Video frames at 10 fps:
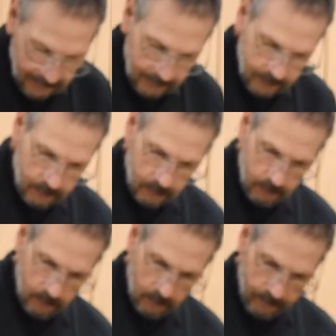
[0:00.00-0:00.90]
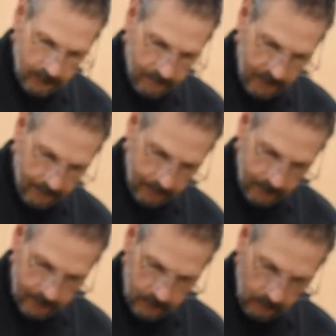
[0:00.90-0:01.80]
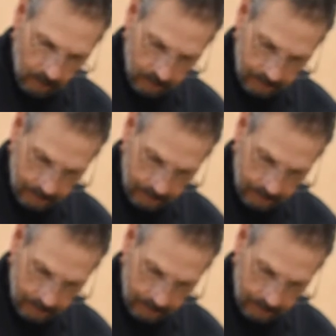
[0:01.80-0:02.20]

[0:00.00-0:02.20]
add just a little bit of pepper and salt.